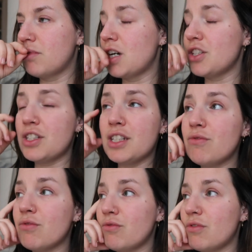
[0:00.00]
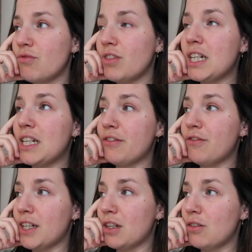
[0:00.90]
I just didn't really
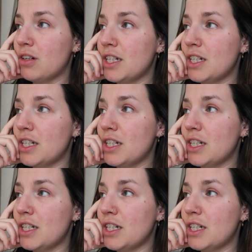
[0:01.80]
feel,